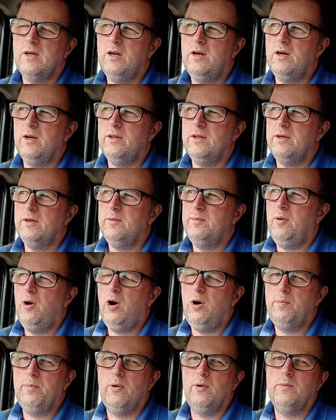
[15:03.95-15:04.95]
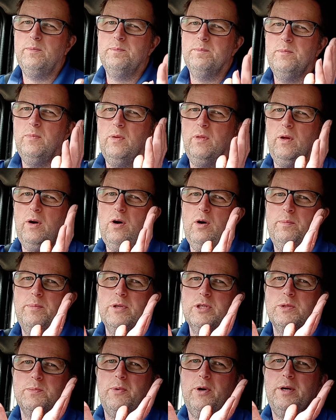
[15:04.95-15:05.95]
I like the hopper
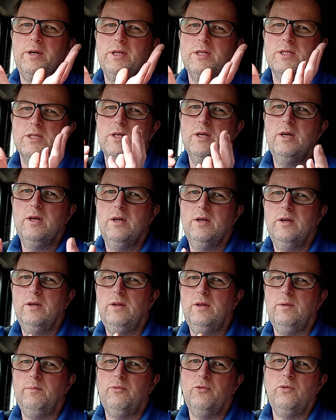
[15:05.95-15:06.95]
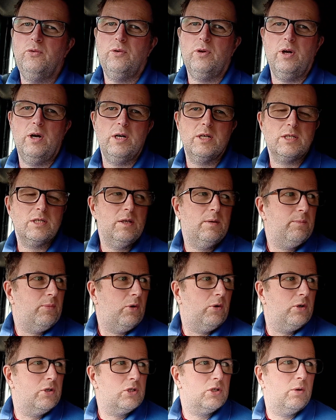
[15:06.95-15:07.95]
spreaders that broadcast it, but
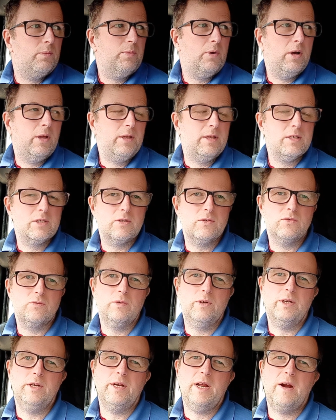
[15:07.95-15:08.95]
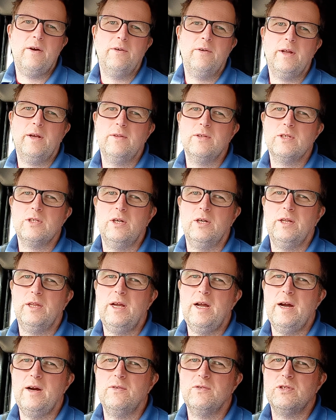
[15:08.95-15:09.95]
on a job like this, it's really narrow down the side of the
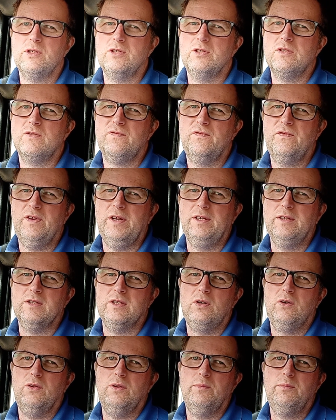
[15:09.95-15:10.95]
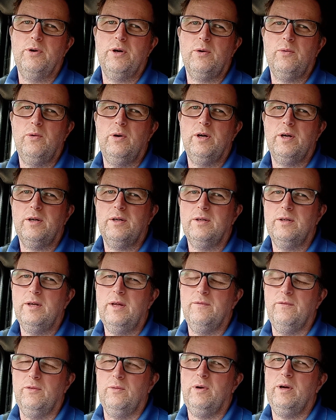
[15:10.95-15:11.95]
house. It just flings it on the brickwork and
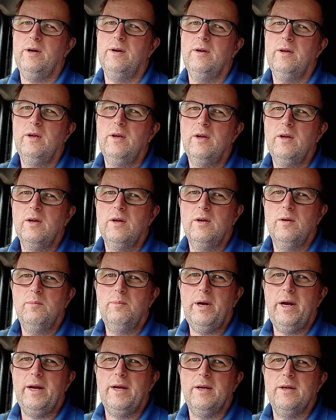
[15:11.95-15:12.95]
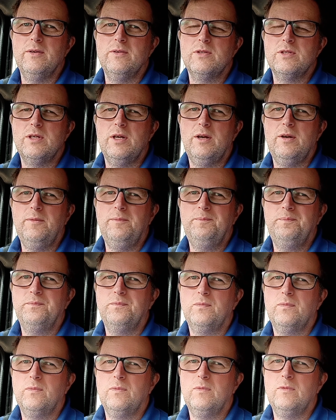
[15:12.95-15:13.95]
everywhere, patios. So
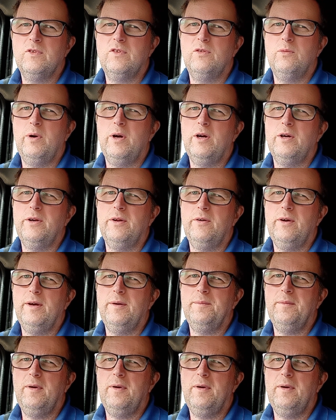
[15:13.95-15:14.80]
this is the way I do it.